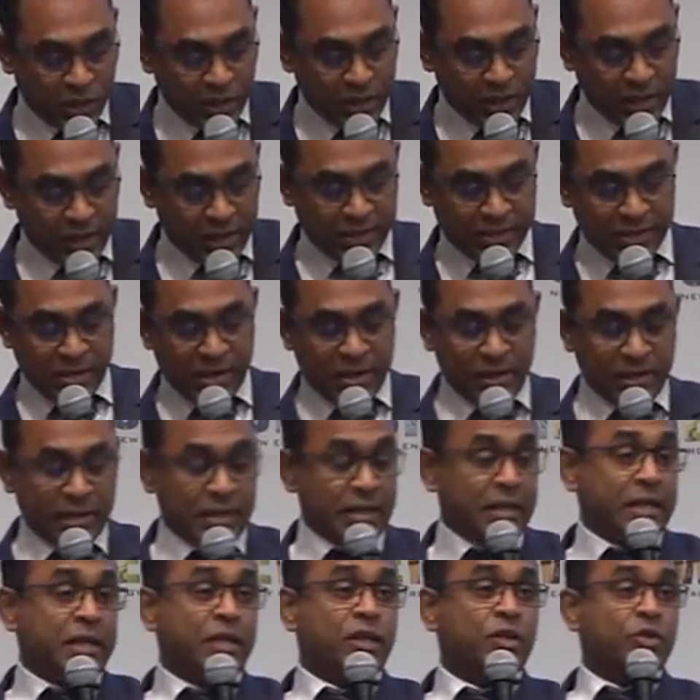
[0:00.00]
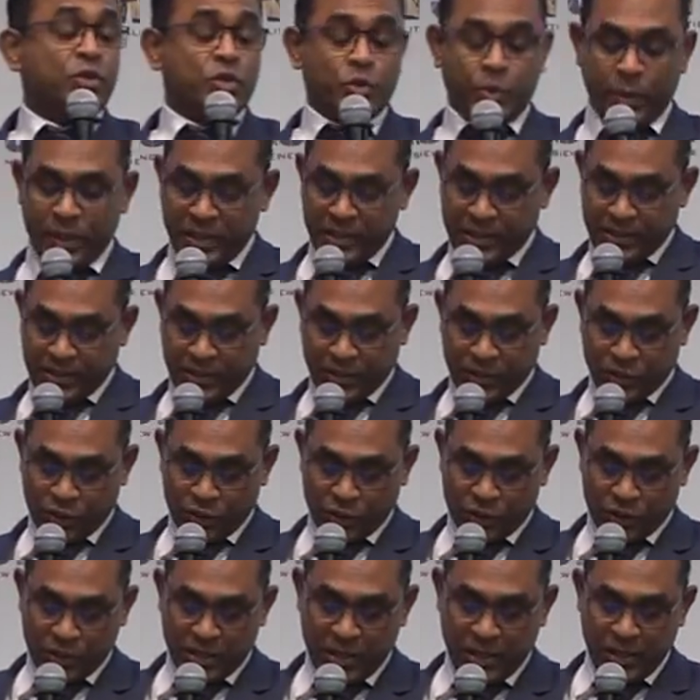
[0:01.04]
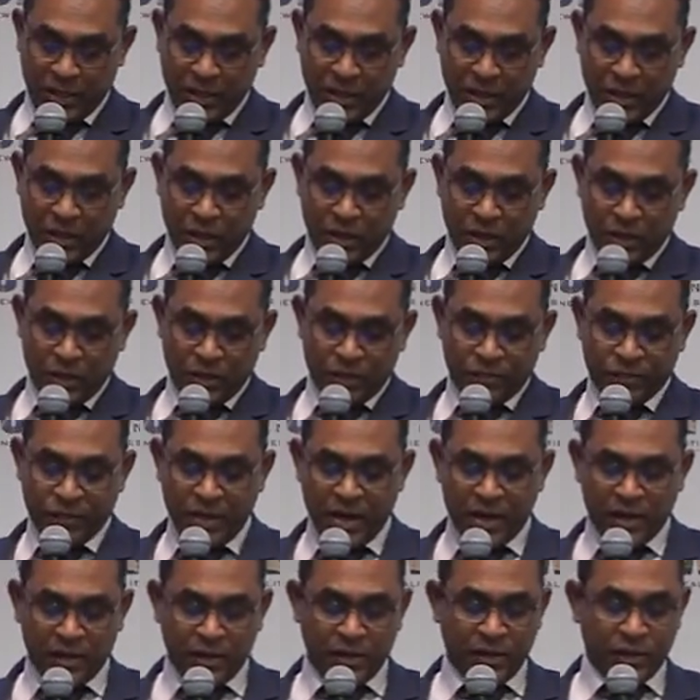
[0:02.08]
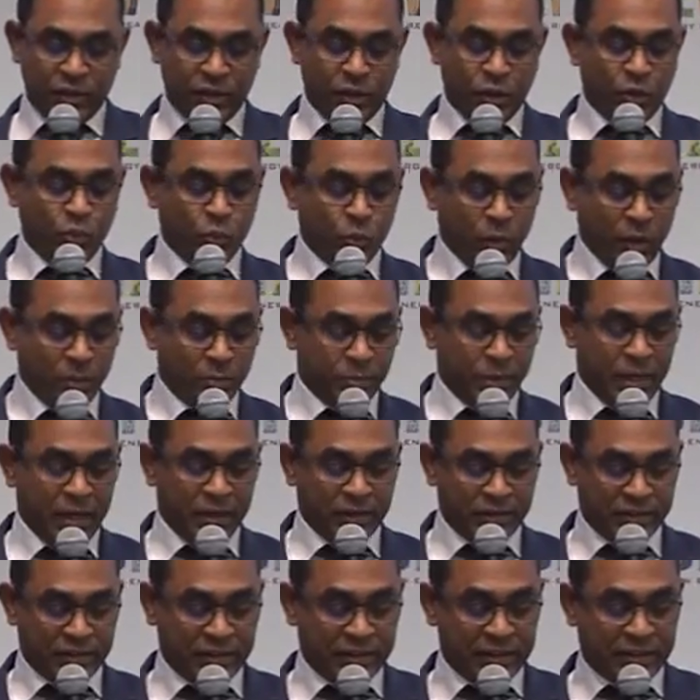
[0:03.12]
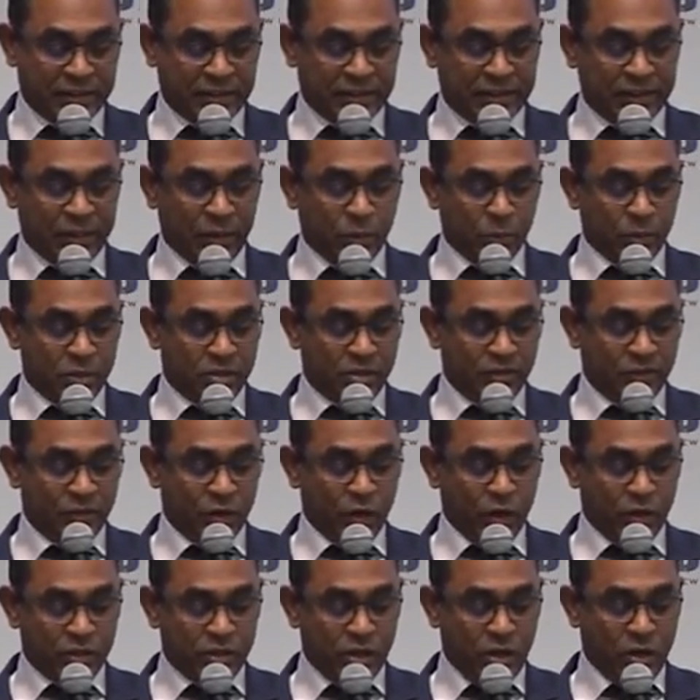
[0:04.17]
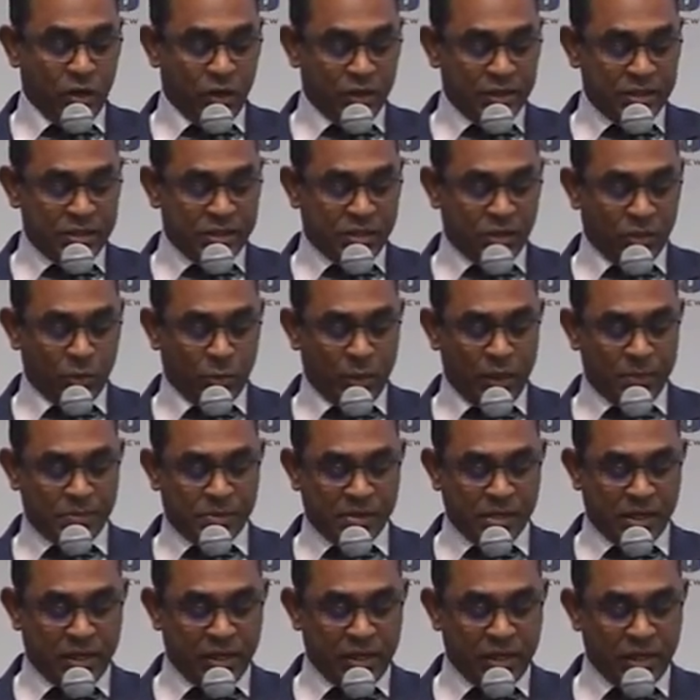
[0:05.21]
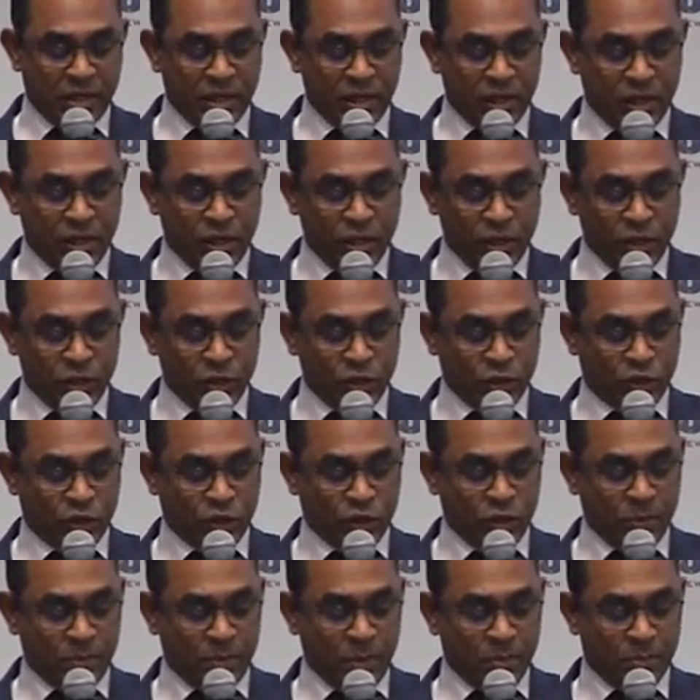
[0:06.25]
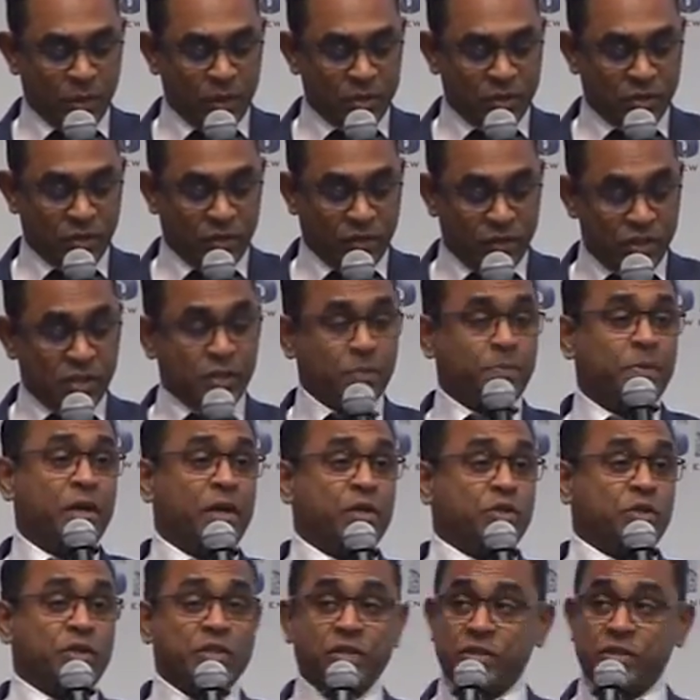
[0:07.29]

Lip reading: SIEW 2016 via your web browsers. Now, once you've logged on to the website, you should be brought to this page.